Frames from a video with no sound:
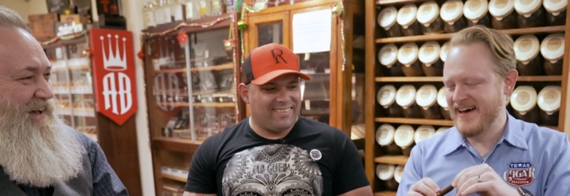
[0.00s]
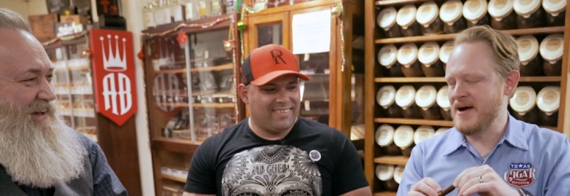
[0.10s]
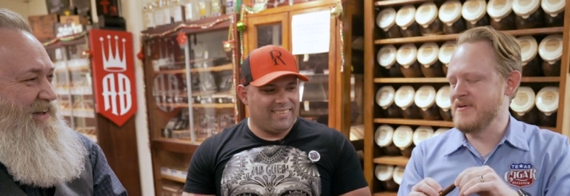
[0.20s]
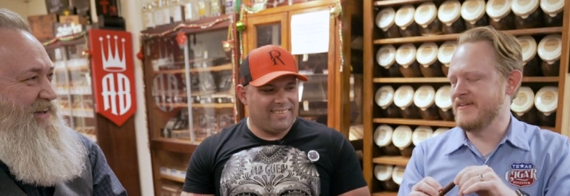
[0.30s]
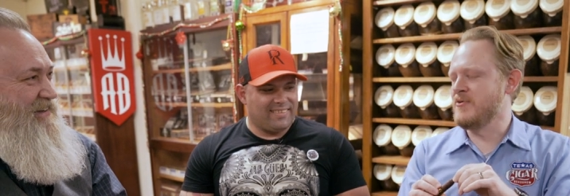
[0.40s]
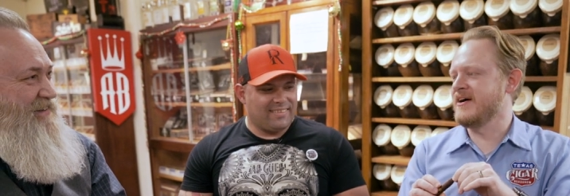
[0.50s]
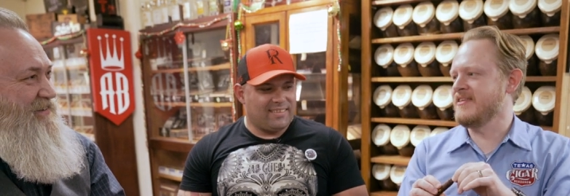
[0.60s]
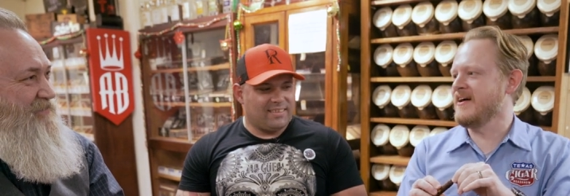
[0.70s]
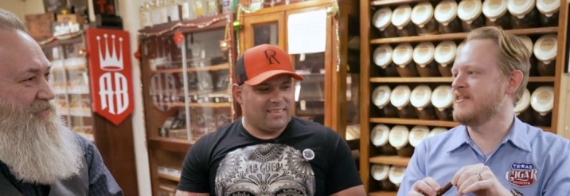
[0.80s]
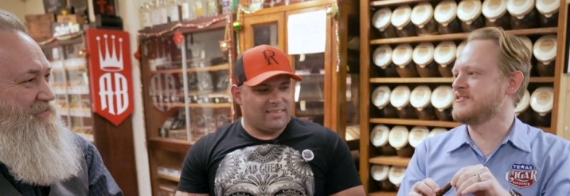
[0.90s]
Speaker 1: I mean, one
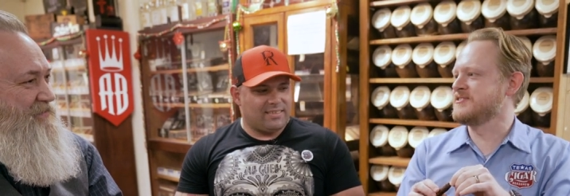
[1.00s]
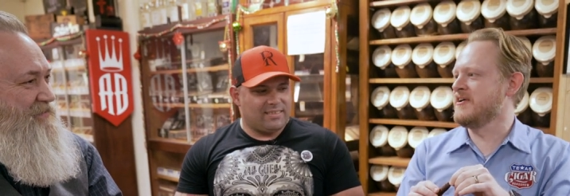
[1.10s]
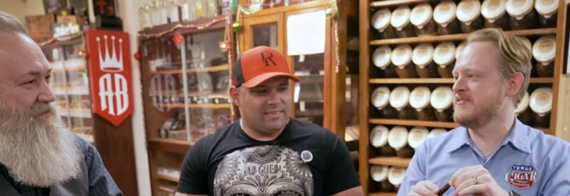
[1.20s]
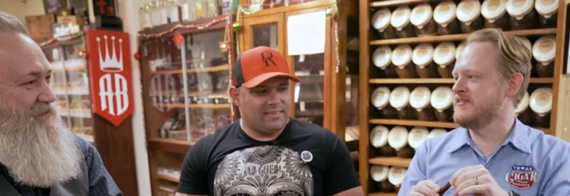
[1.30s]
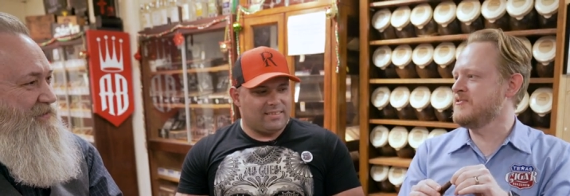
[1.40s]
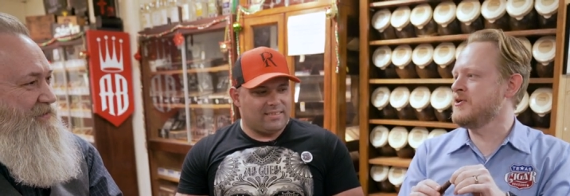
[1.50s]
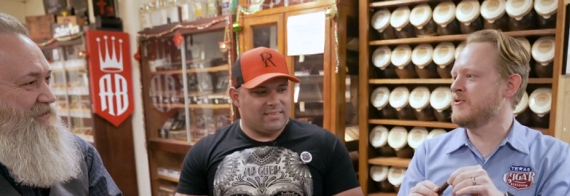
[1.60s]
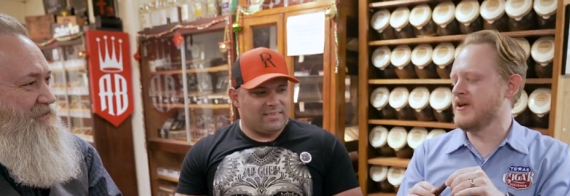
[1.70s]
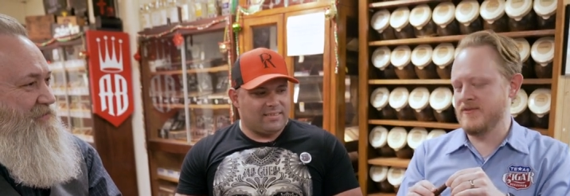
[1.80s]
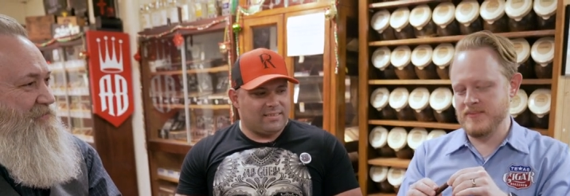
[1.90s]
of the other shows, you, you
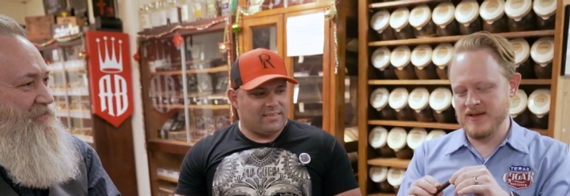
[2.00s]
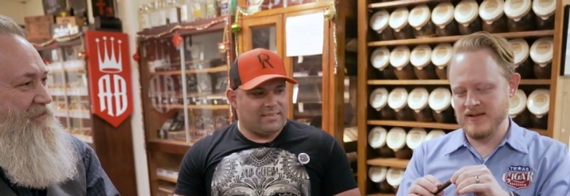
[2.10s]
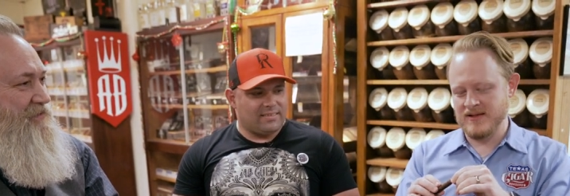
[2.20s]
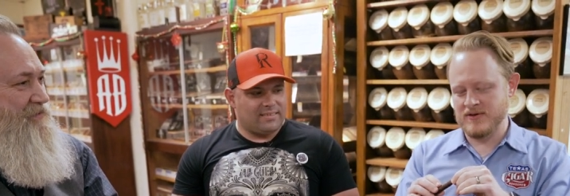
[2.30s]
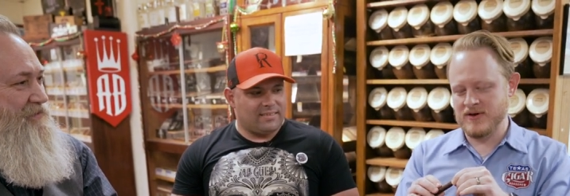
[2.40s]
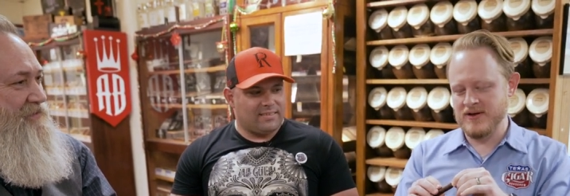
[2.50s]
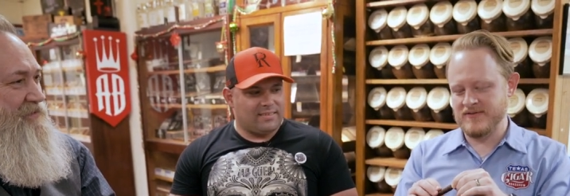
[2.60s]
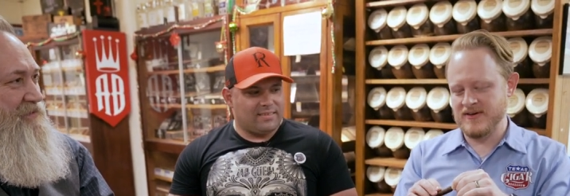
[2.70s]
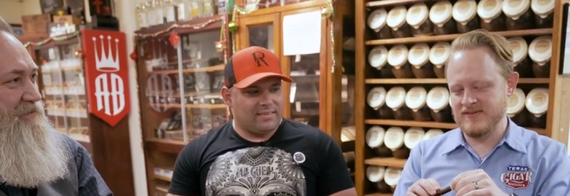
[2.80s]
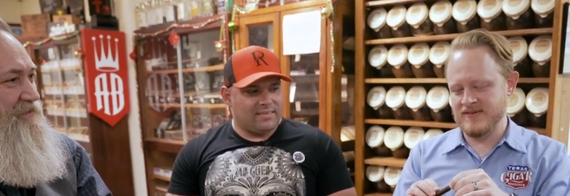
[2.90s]
were giving me a little grief
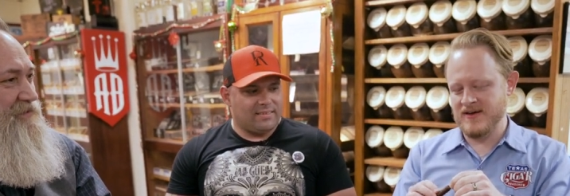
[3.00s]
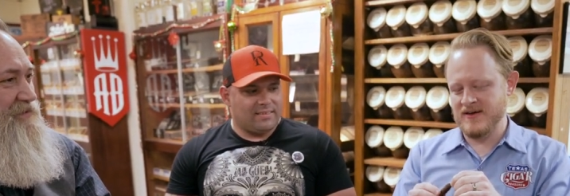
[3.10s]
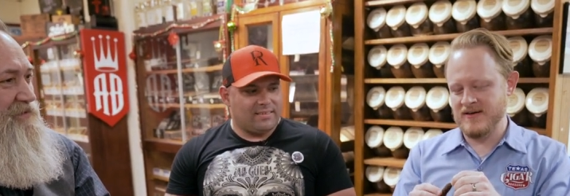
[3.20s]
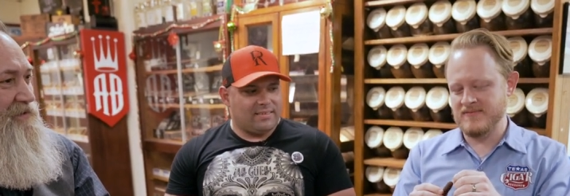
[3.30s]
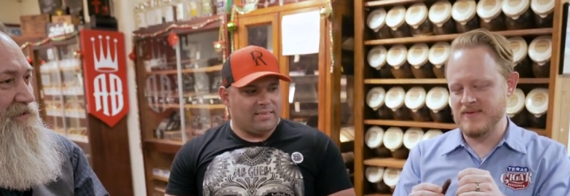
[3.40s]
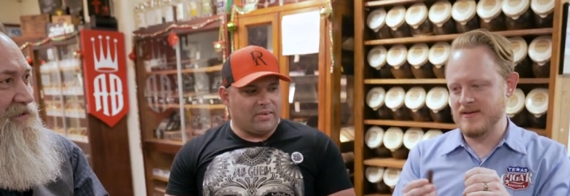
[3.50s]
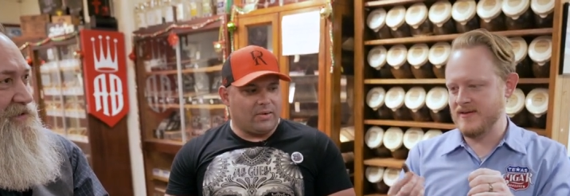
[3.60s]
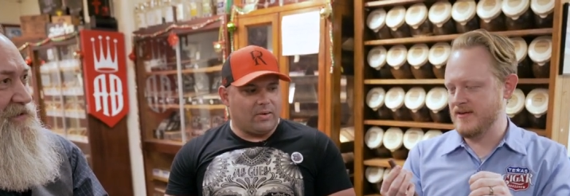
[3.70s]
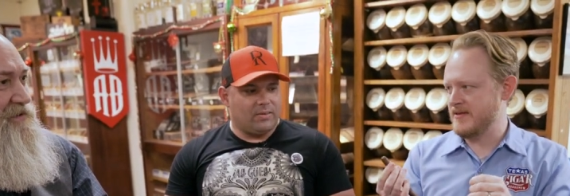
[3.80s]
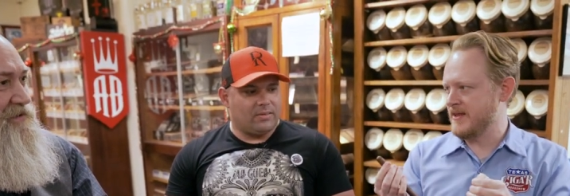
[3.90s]
because. Uh, there you
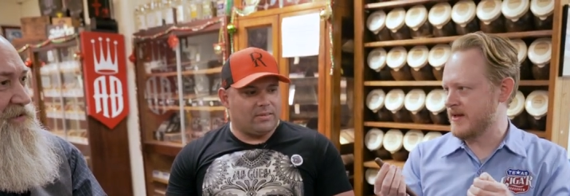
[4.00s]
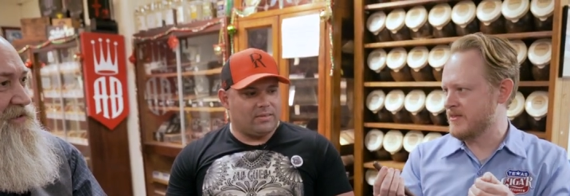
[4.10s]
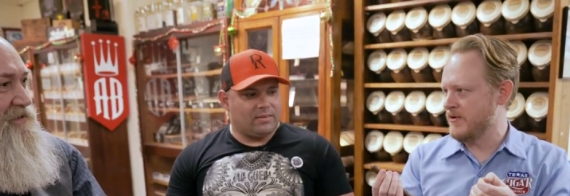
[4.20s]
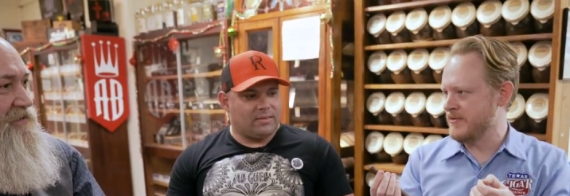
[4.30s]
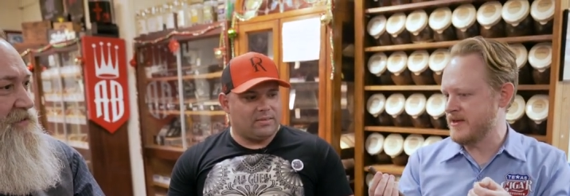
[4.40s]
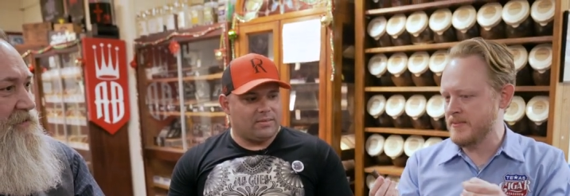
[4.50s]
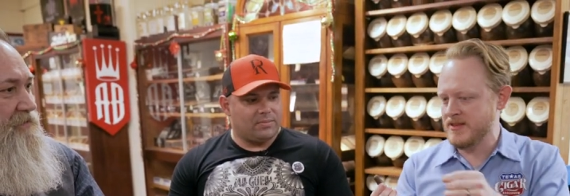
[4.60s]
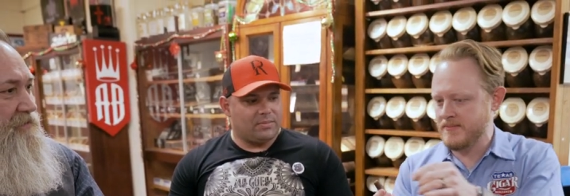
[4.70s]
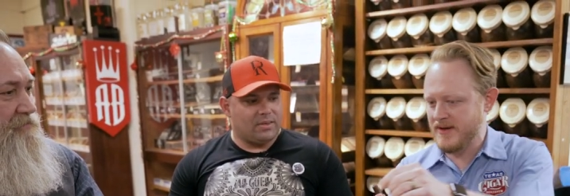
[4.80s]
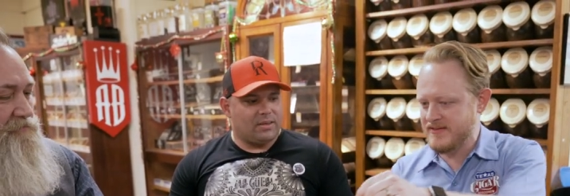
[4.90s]
go. Like the whole thing about
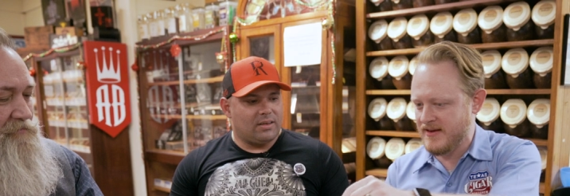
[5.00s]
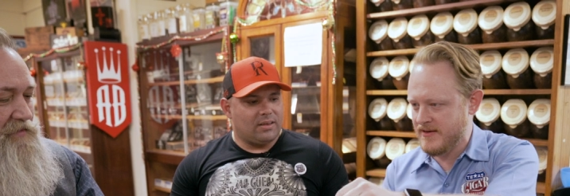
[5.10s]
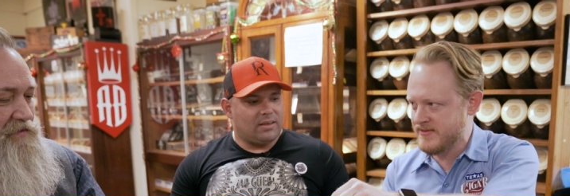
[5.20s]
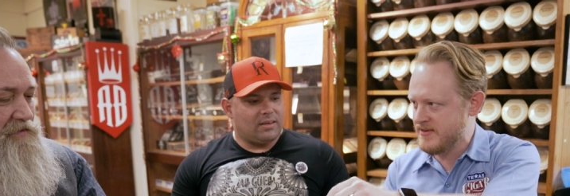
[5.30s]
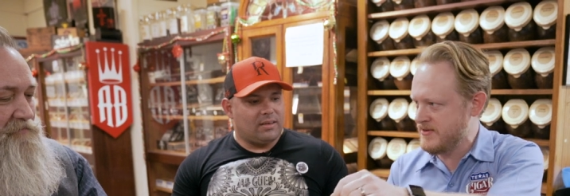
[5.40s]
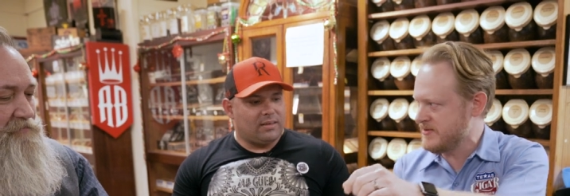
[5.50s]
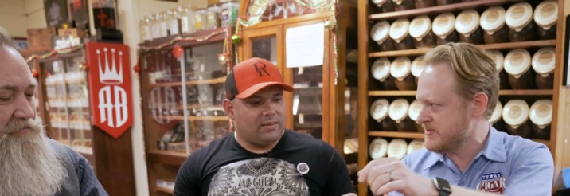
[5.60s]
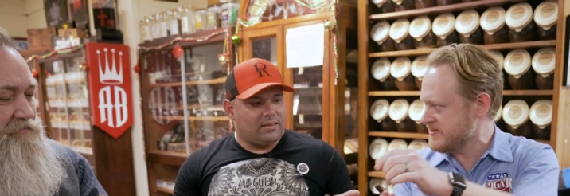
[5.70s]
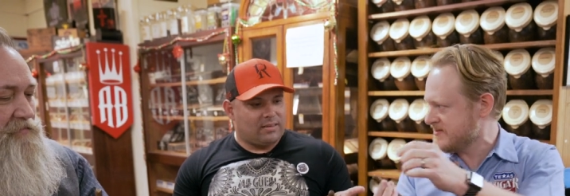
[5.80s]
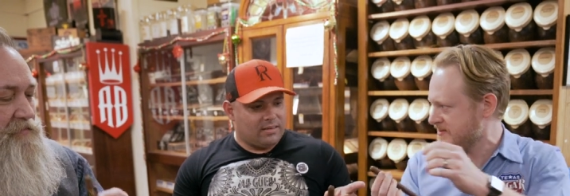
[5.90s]
the pigtails that you can
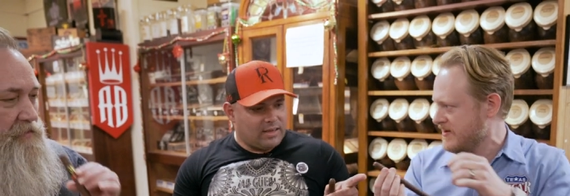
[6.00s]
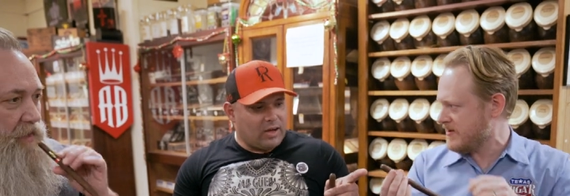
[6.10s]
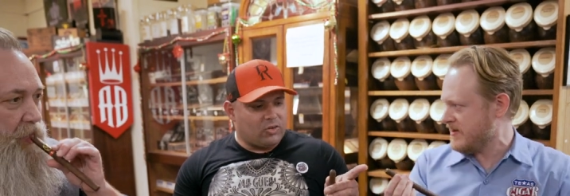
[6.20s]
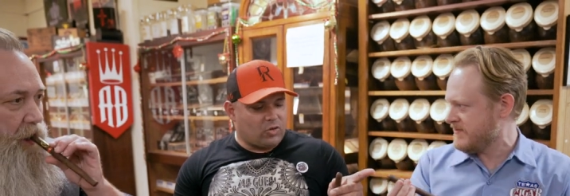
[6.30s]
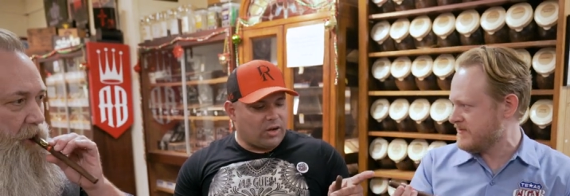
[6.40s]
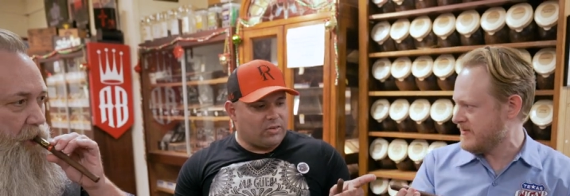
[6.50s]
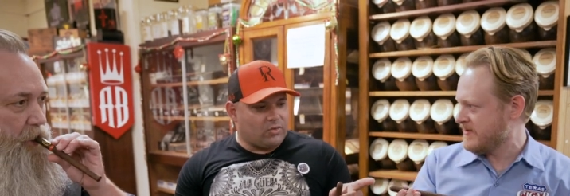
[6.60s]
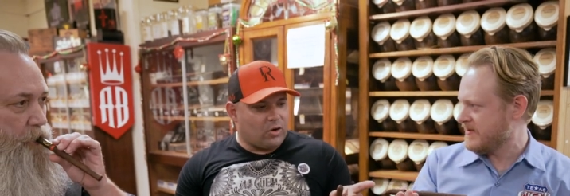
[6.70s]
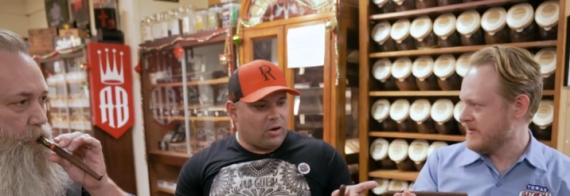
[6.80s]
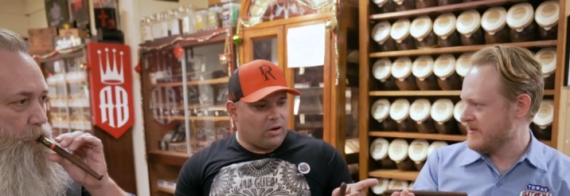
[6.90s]
just tear Now off. try to
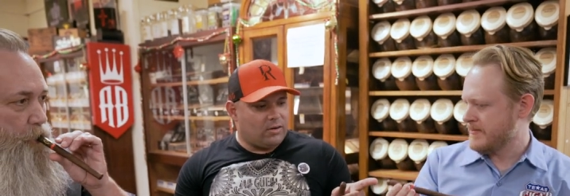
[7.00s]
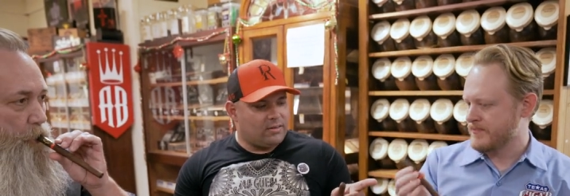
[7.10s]
draw.